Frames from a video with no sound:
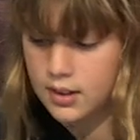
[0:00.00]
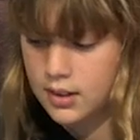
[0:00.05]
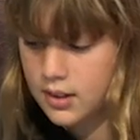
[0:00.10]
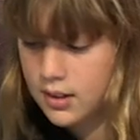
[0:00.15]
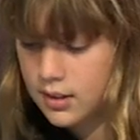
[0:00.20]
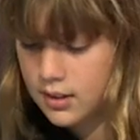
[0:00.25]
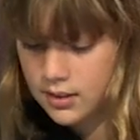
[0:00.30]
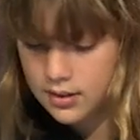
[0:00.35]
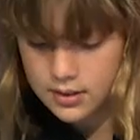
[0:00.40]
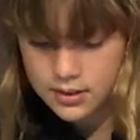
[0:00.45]

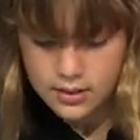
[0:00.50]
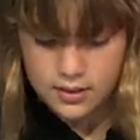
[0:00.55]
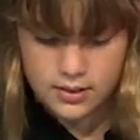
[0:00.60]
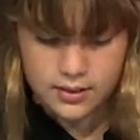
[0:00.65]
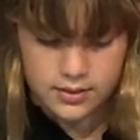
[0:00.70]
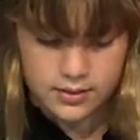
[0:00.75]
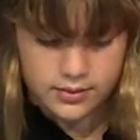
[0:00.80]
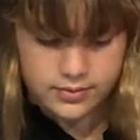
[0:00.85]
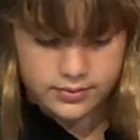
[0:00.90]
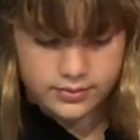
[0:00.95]

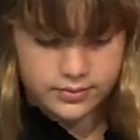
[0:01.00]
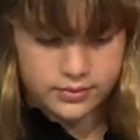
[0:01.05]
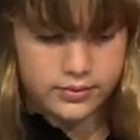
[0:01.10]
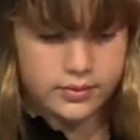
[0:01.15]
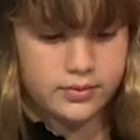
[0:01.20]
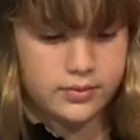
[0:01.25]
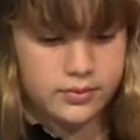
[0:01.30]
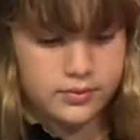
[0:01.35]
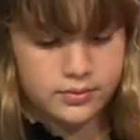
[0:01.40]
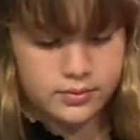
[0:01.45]

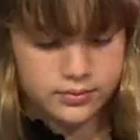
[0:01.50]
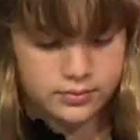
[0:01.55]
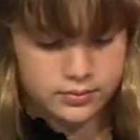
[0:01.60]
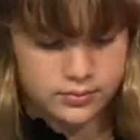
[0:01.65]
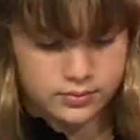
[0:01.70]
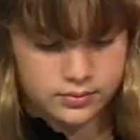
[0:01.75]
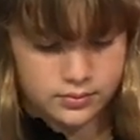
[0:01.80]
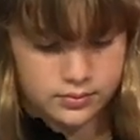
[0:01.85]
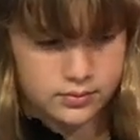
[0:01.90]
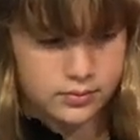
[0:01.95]

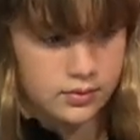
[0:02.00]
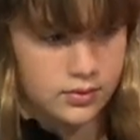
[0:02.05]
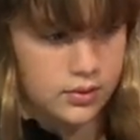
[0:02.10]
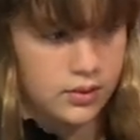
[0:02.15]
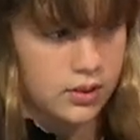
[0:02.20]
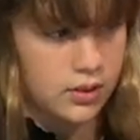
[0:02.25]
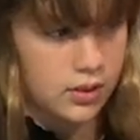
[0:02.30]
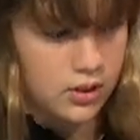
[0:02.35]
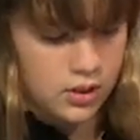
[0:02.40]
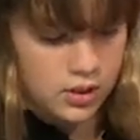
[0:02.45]

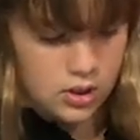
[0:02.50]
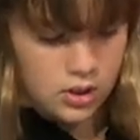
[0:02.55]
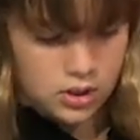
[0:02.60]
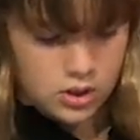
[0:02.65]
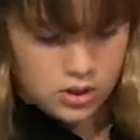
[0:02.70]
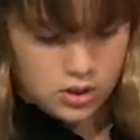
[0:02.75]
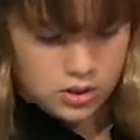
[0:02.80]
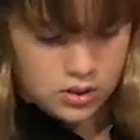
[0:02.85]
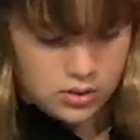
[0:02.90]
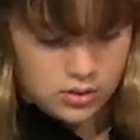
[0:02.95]

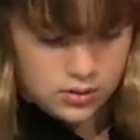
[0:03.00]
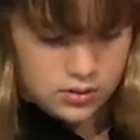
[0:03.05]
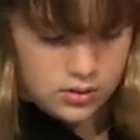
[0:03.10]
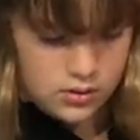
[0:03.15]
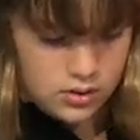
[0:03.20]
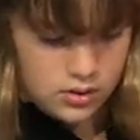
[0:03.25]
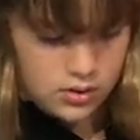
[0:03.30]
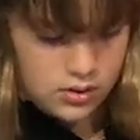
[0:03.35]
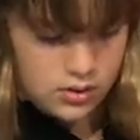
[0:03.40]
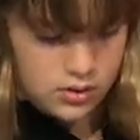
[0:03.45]

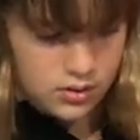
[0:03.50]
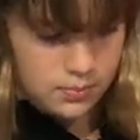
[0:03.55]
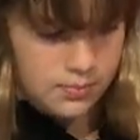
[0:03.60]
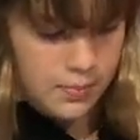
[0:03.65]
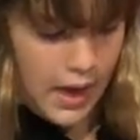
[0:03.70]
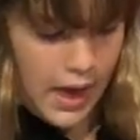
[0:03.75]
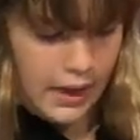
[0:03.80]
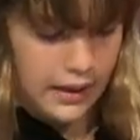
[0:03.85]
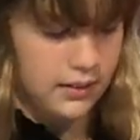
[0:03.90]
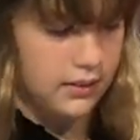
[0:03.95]

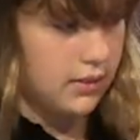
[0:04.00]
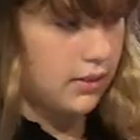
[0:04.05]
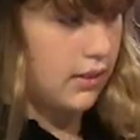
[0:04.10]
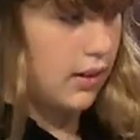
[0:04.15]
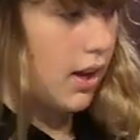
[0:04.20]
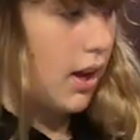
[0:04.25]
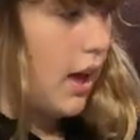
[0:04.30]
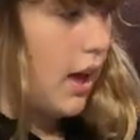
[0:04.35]
(silent)